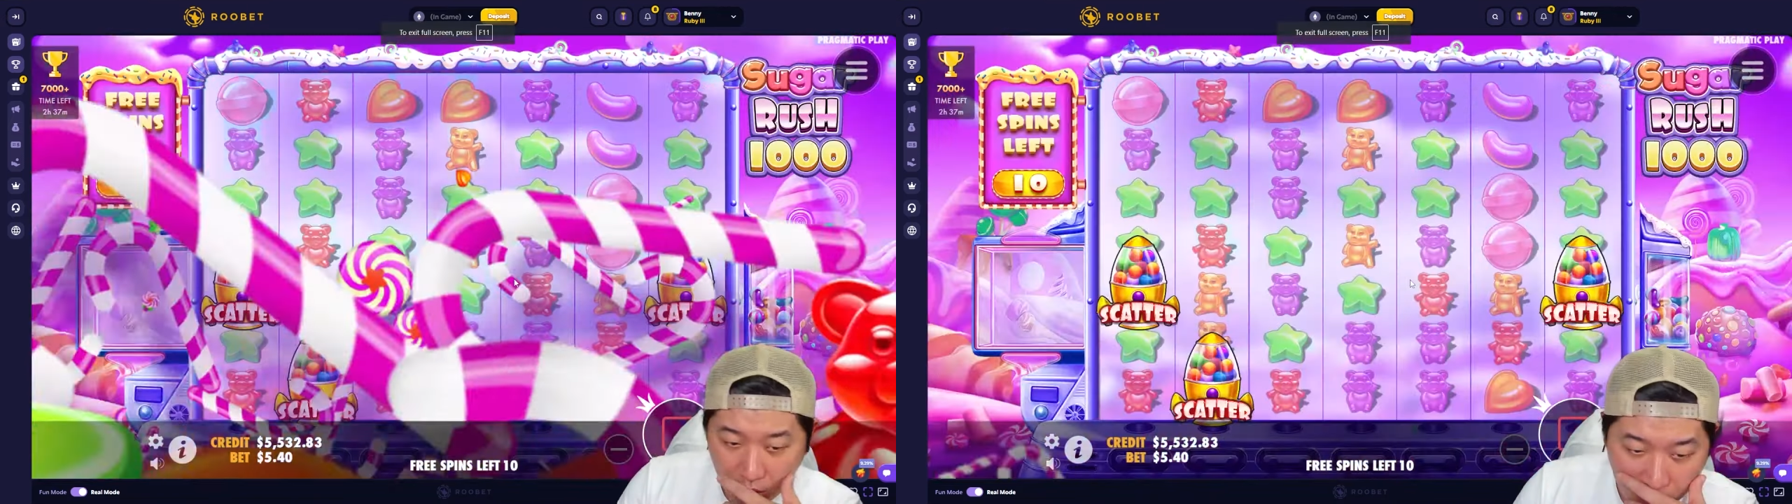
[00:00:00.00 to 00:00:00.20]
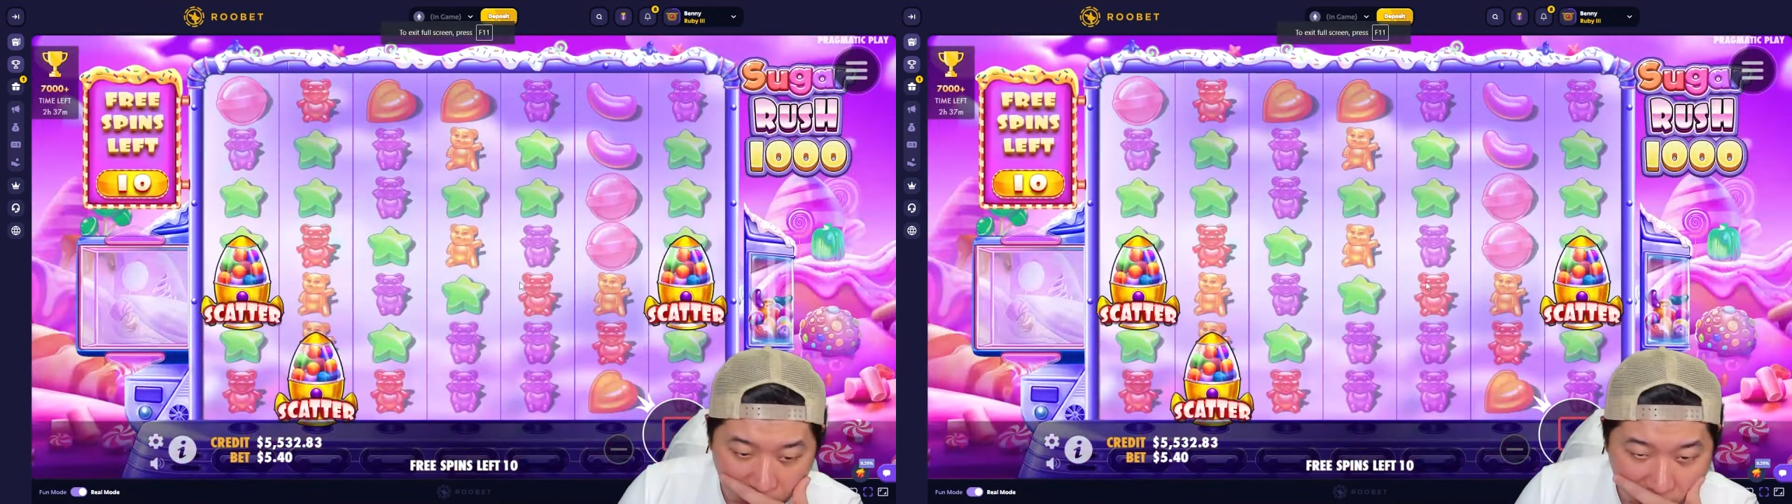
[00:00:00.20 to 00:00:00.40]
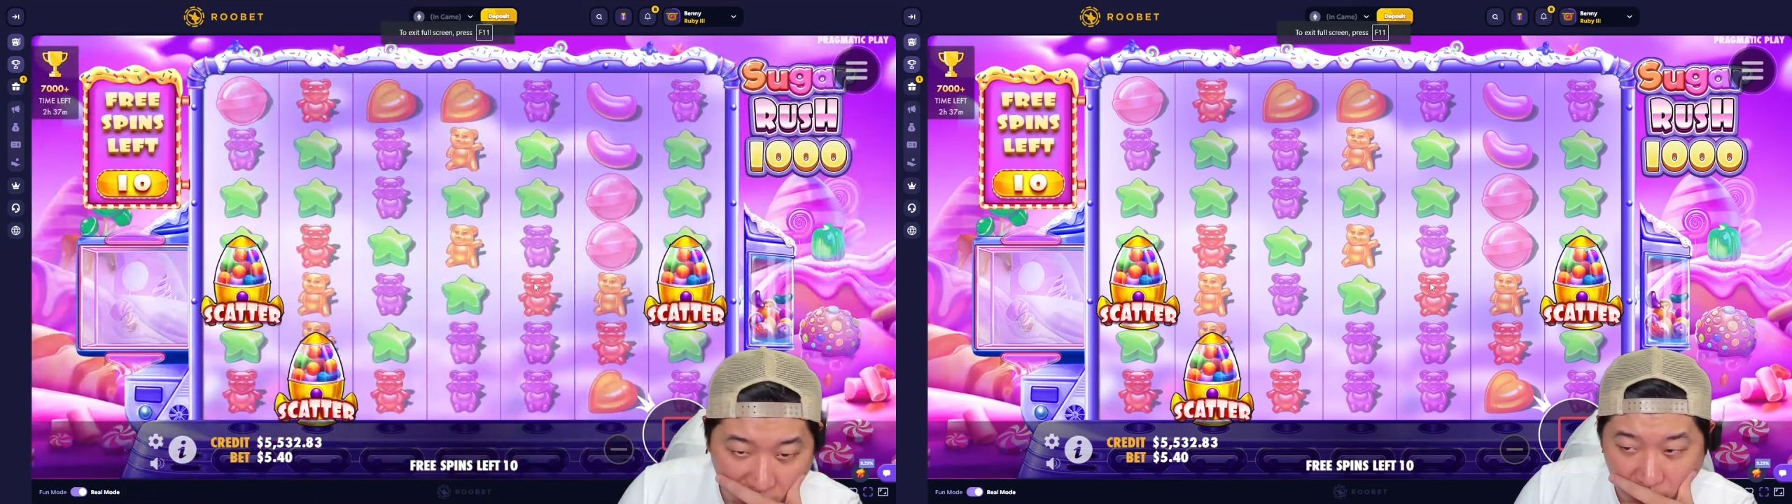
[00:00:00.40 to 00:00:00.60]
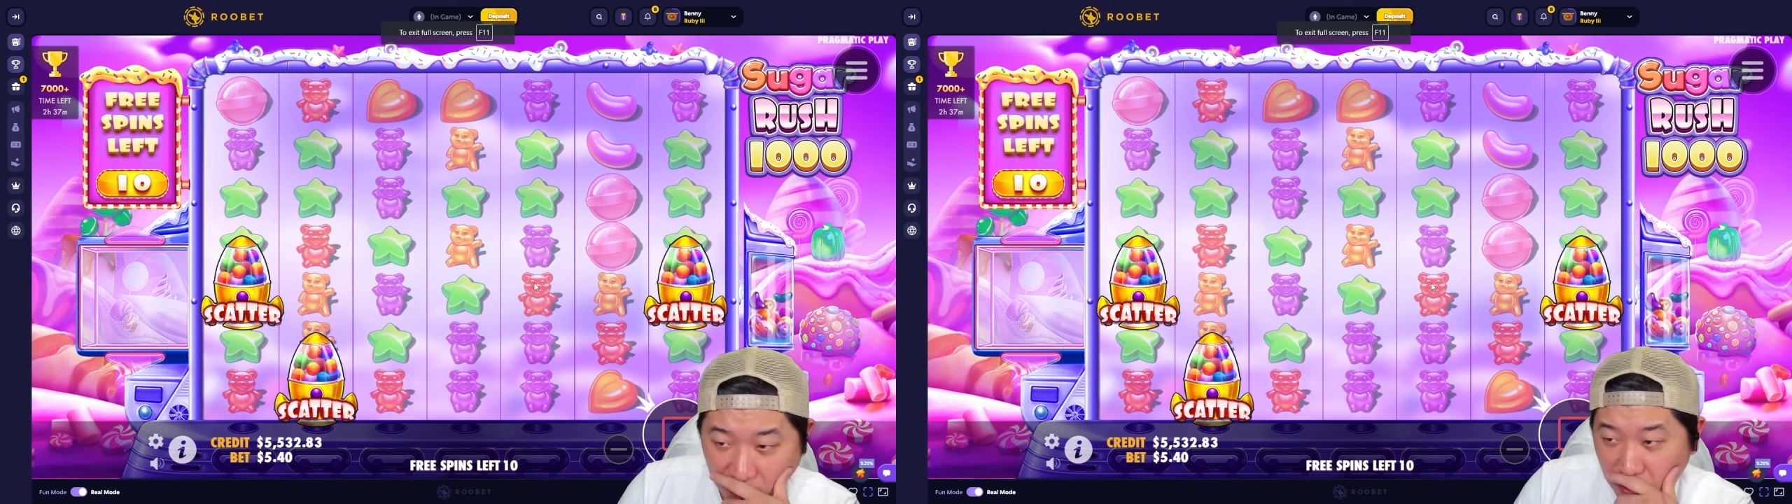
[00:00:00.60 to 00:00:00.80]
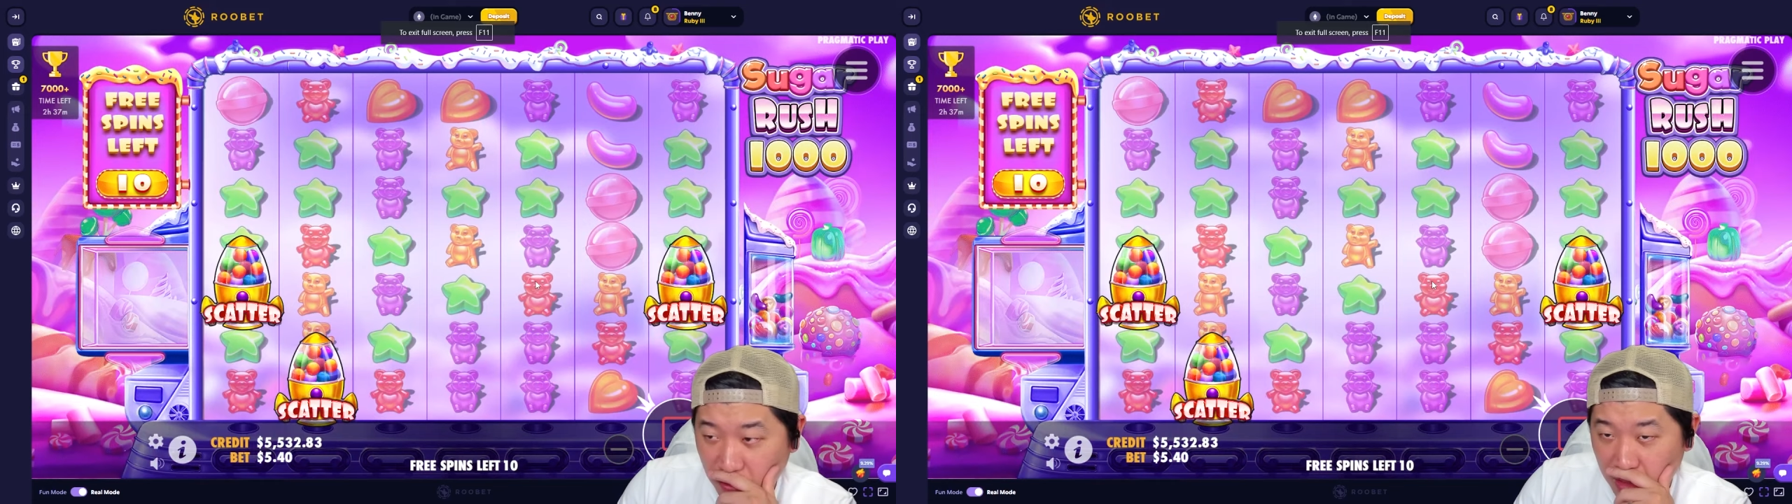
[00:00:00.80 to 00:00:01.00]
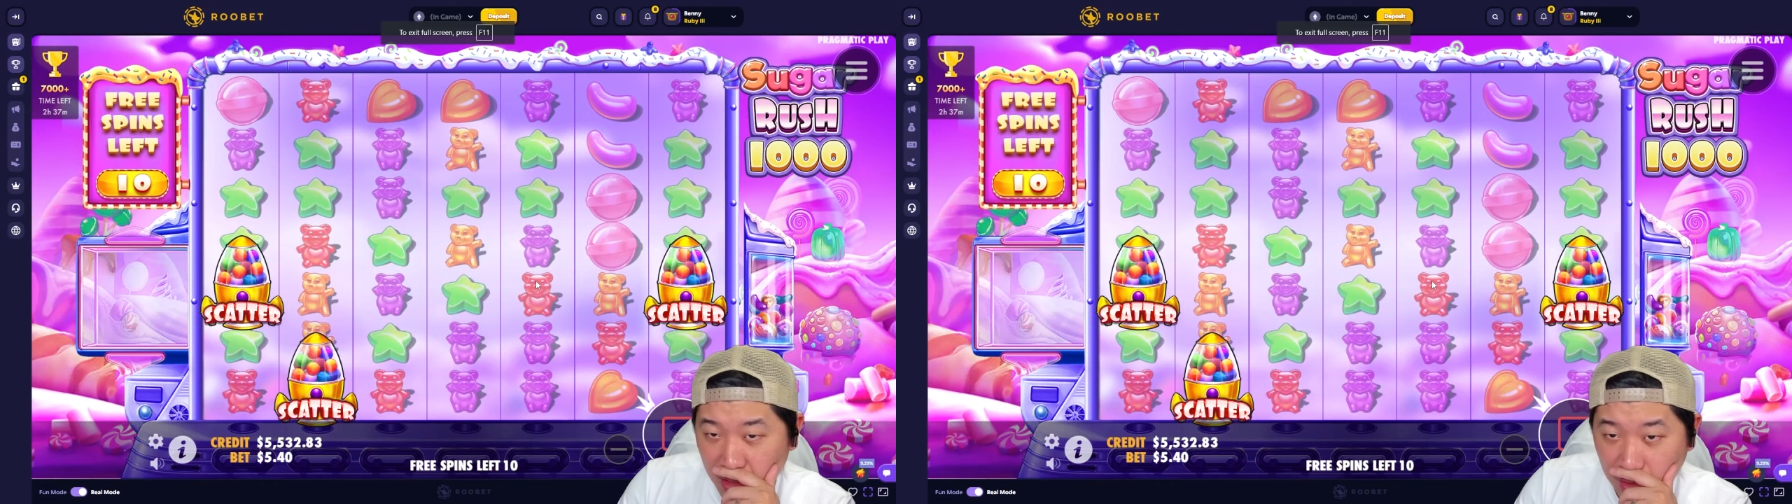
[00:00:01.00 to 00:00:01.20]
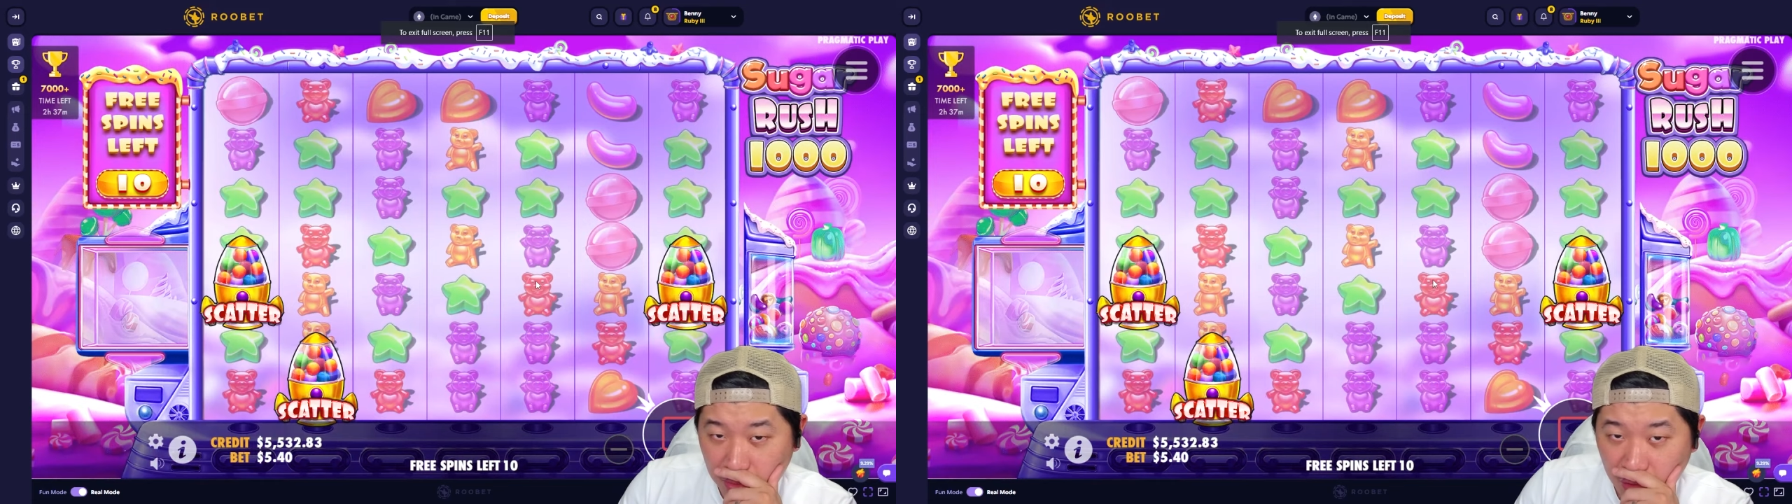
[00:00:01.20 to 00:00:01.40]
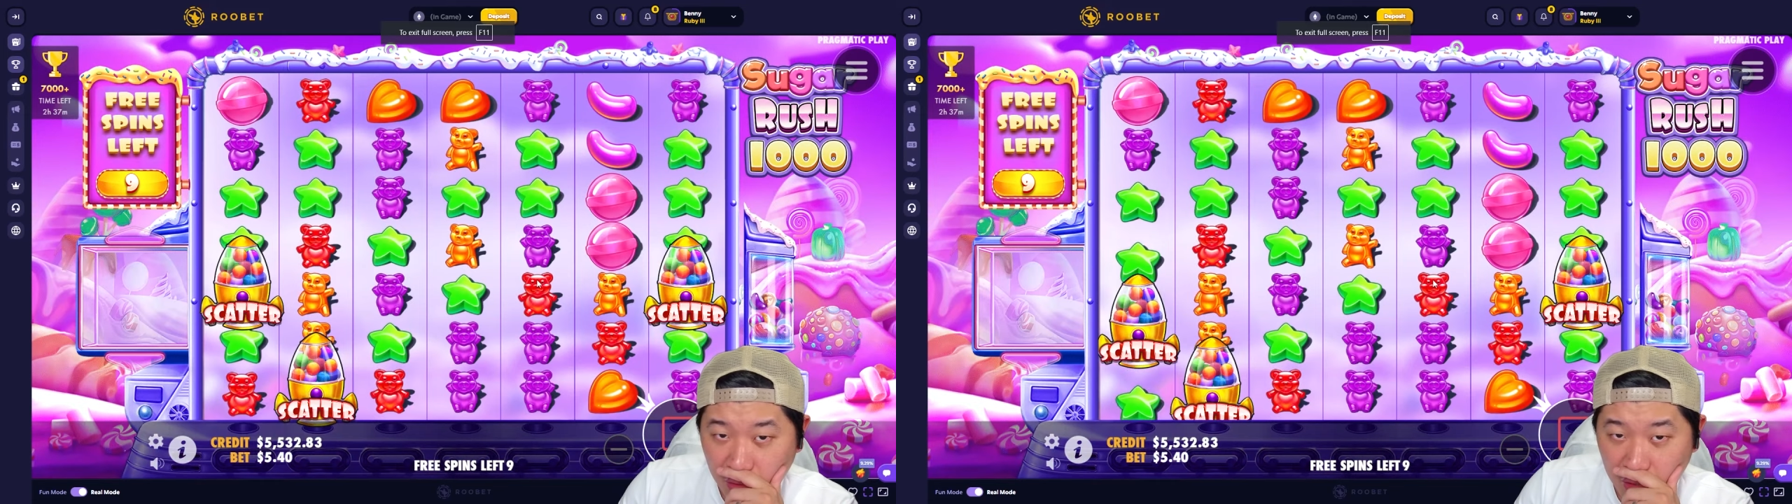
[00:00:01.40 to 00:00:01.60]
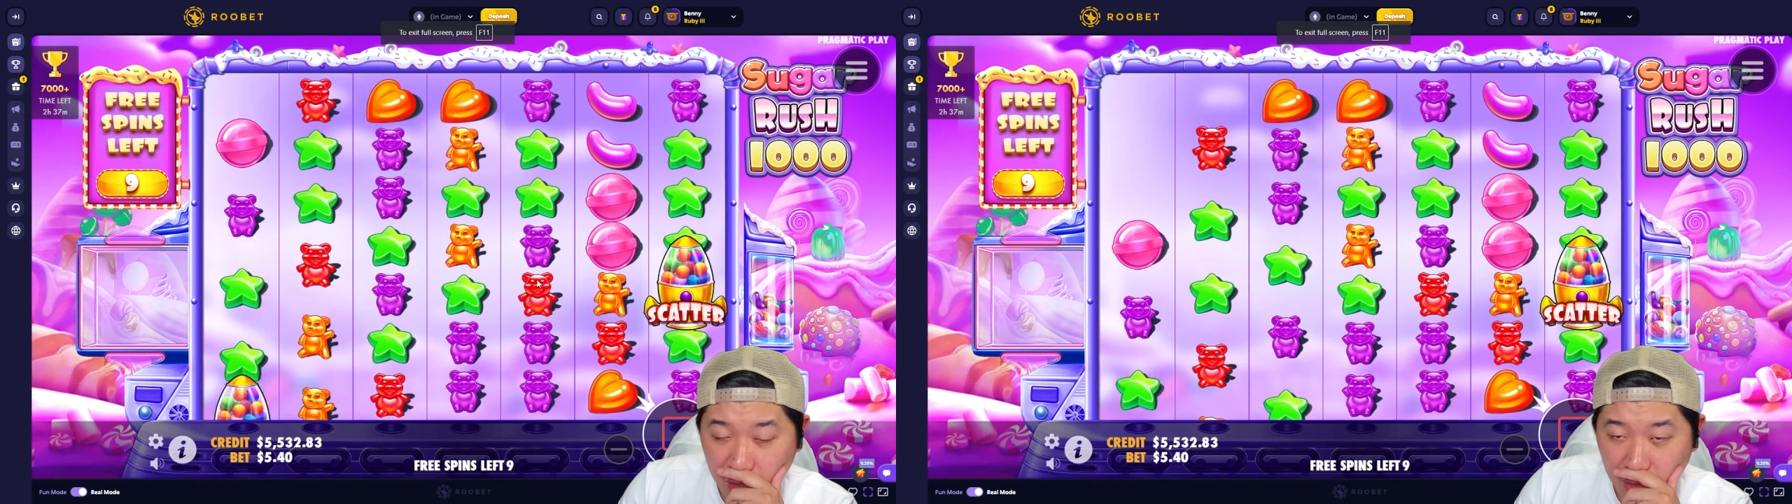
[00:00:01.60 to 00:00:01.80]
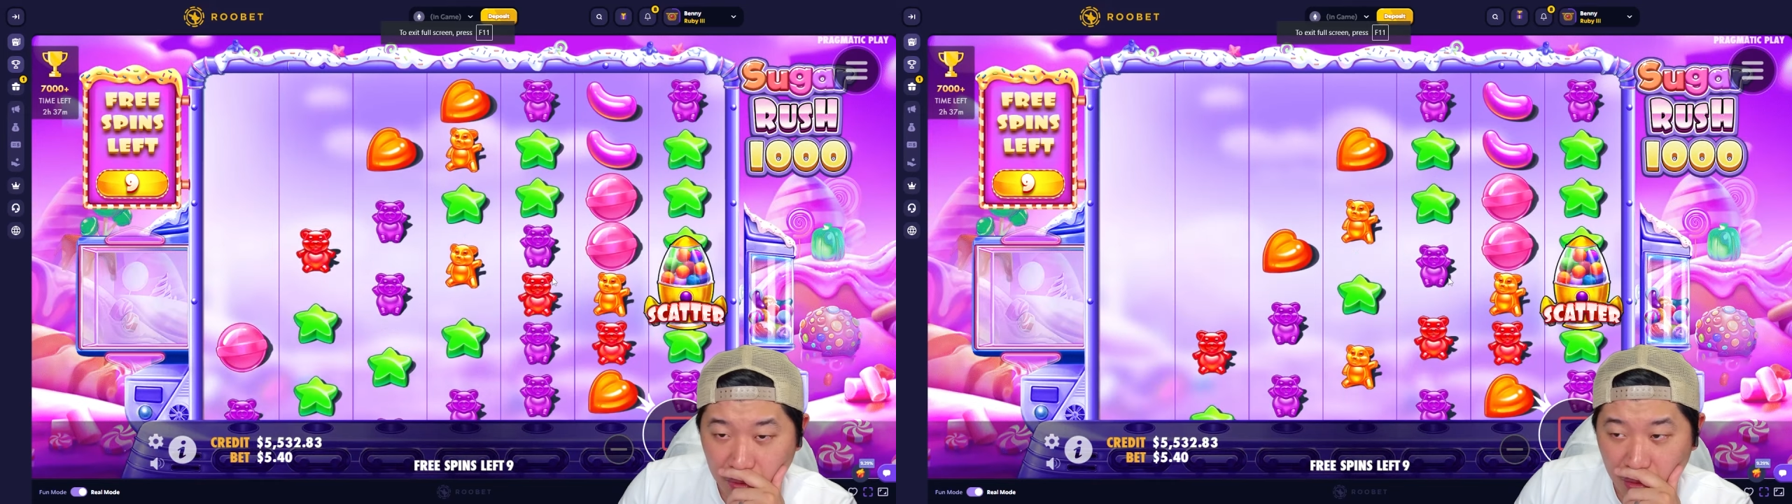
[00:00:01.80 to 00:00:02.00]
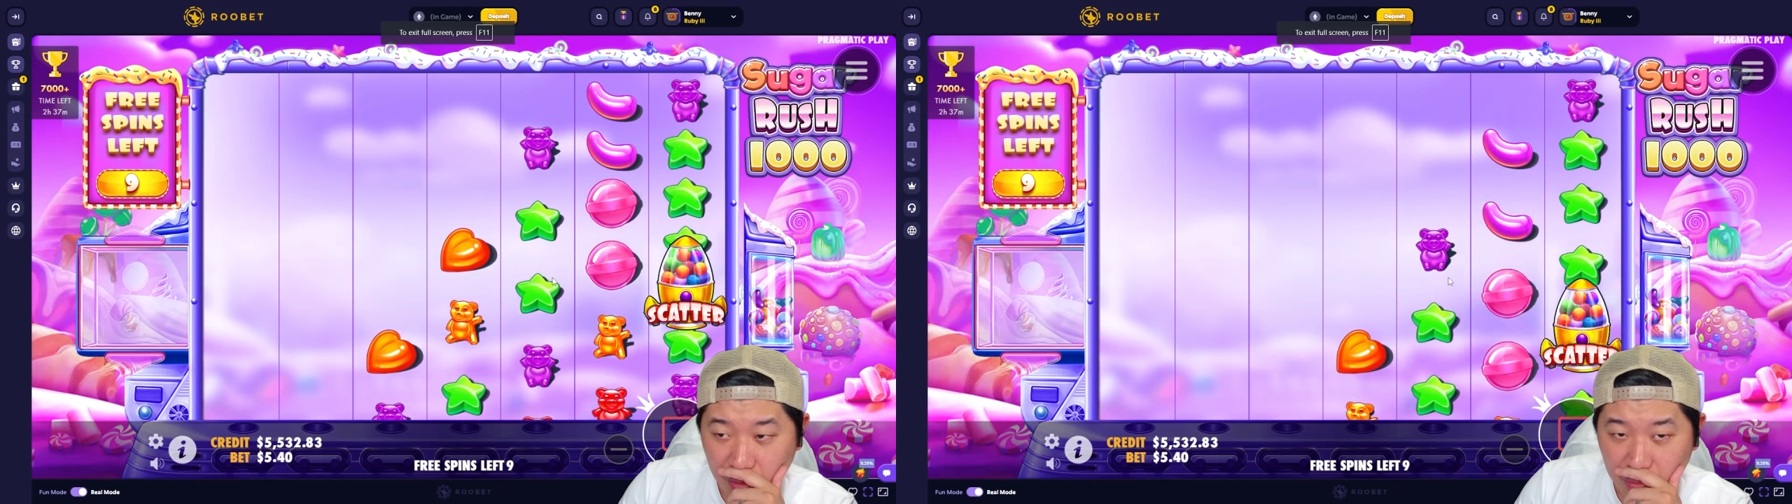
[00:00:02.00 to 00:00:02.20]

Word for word: Oh, let it be the one. Let it be the one. Let it be the one.